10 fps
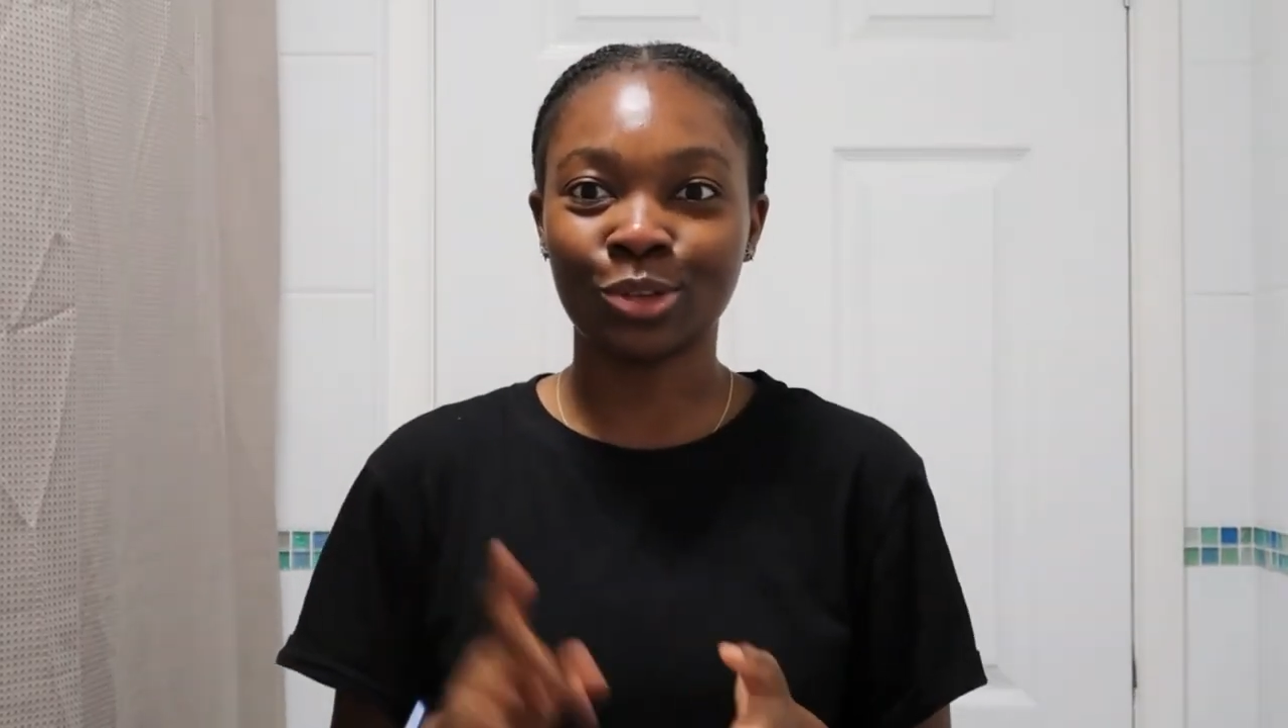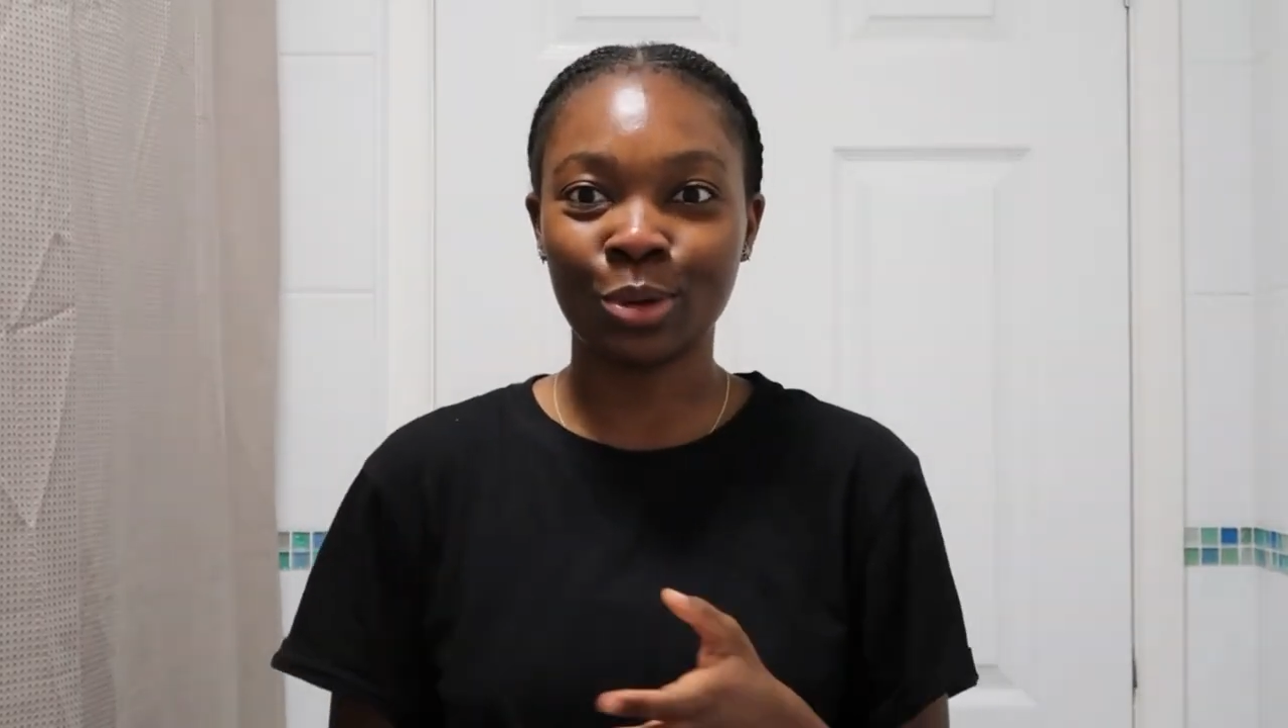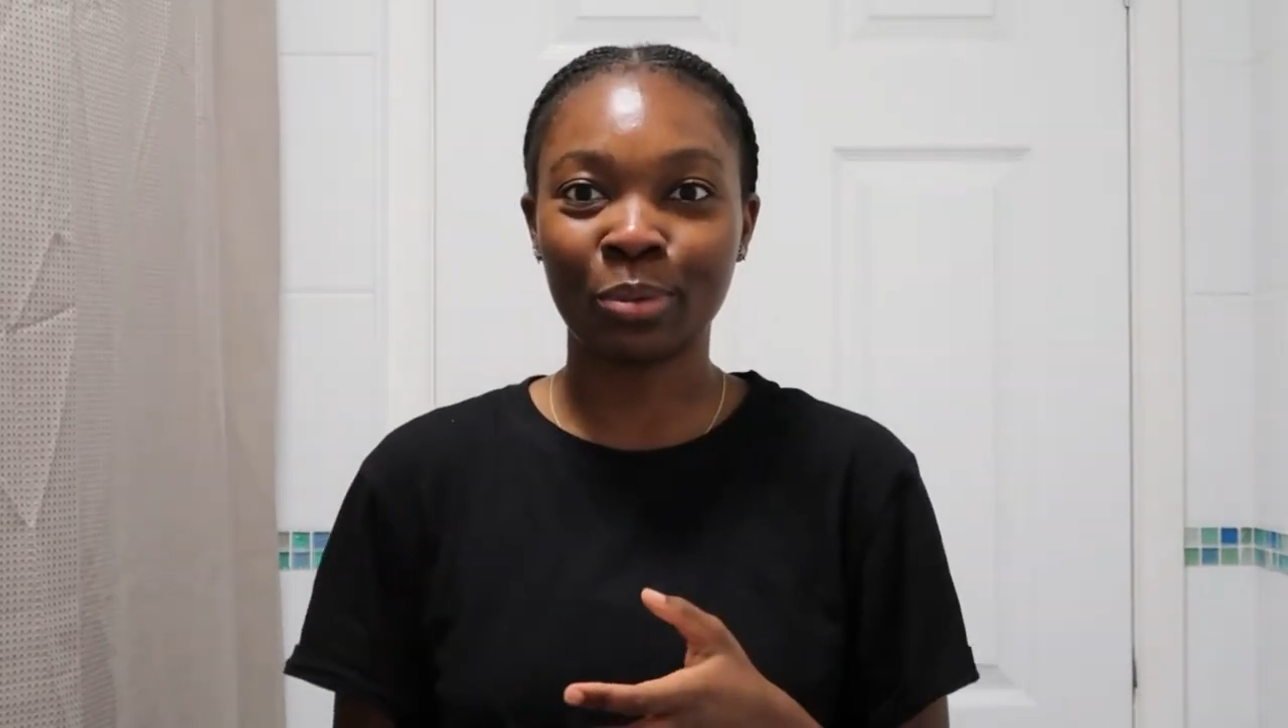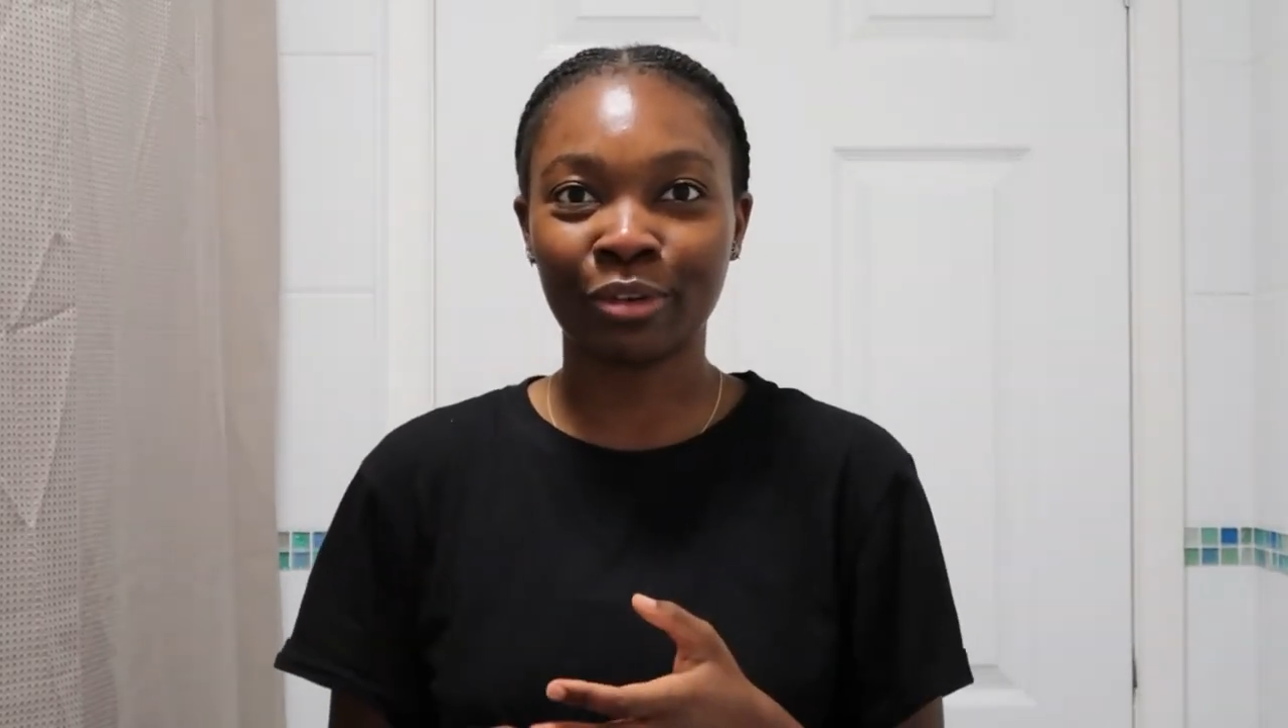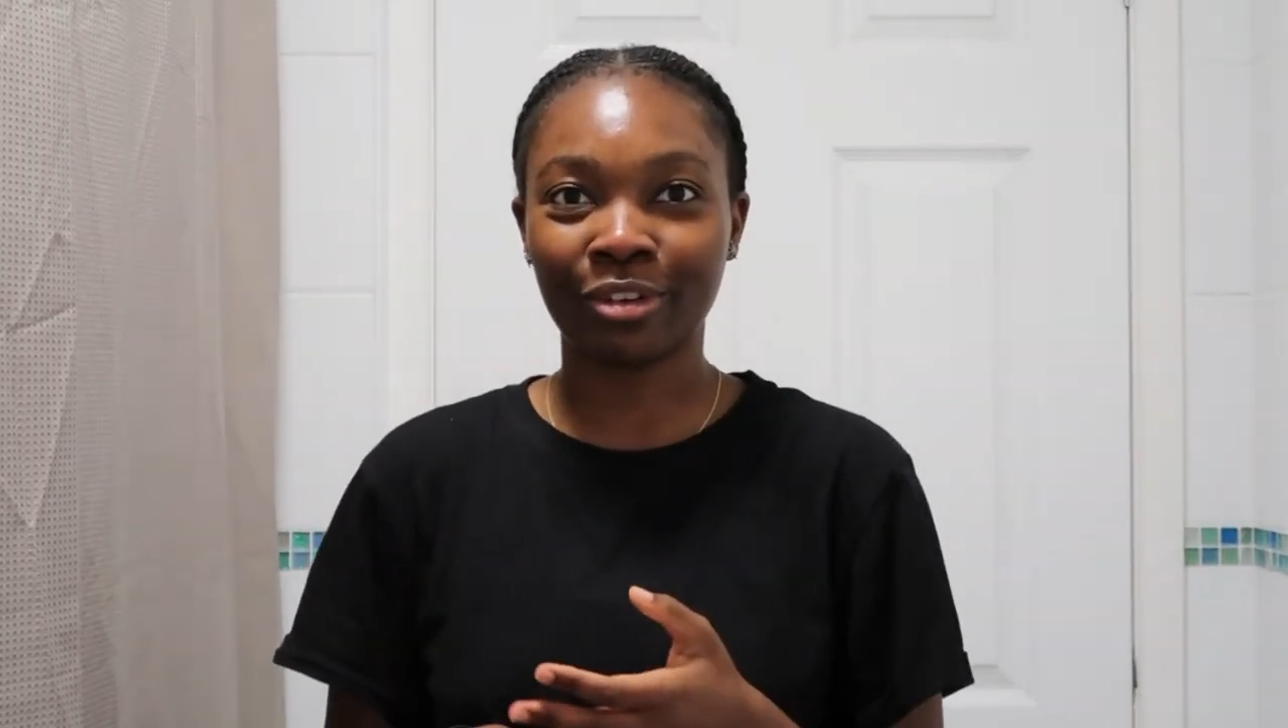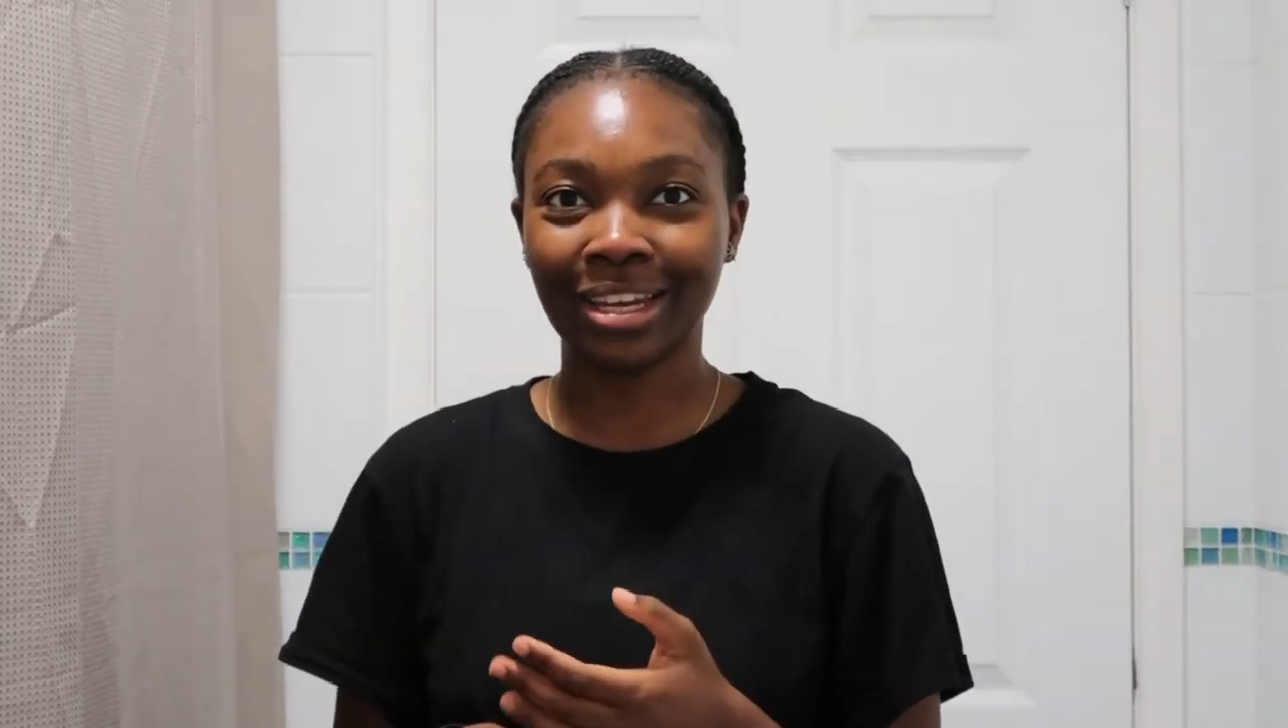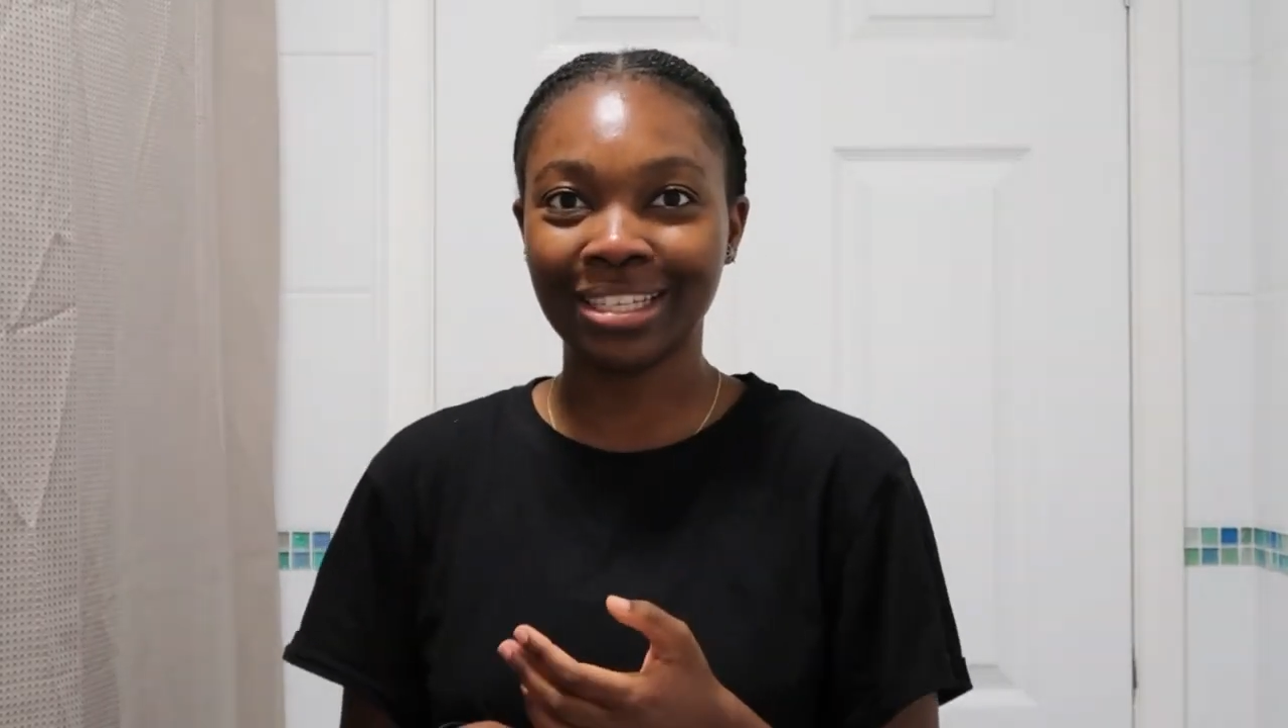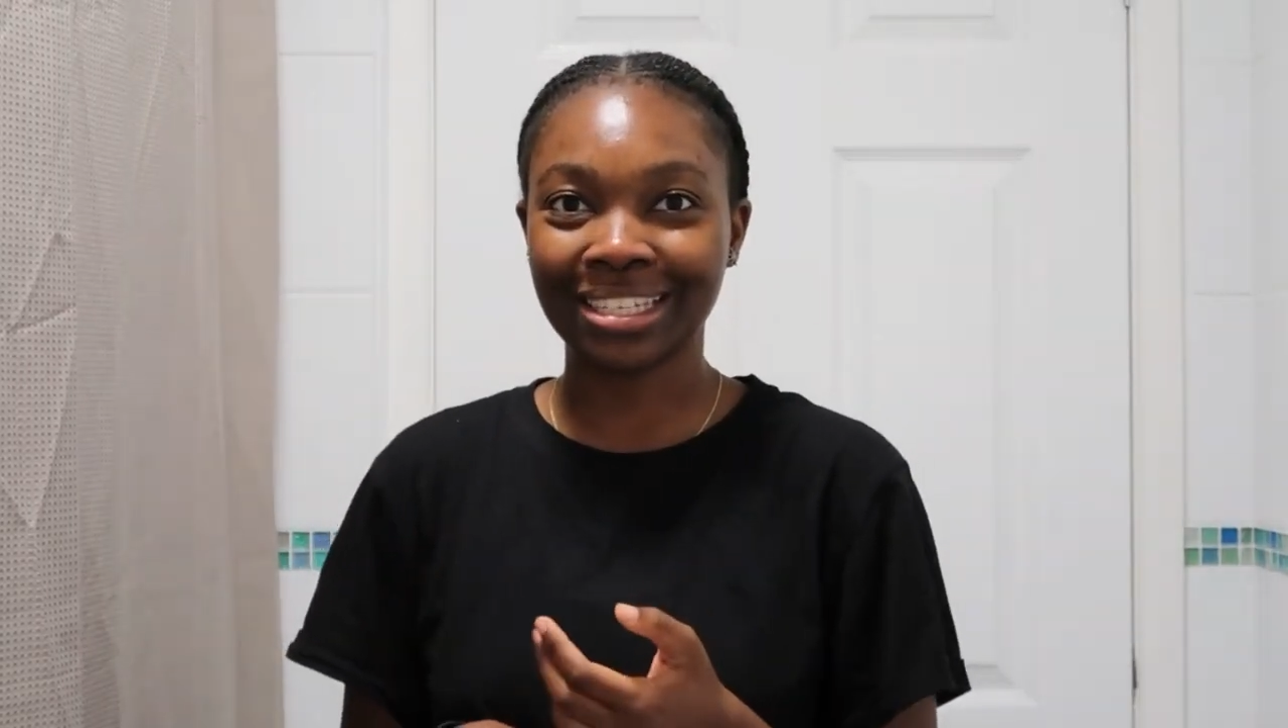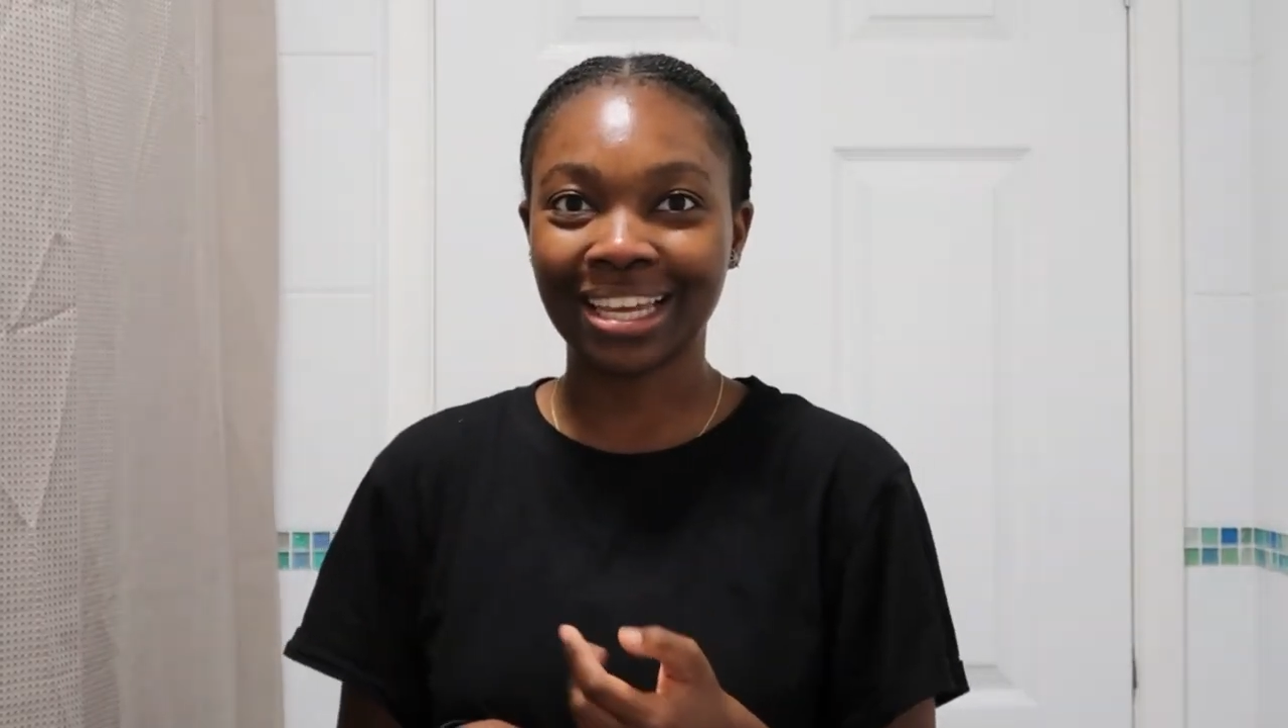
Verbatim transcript: Super Greens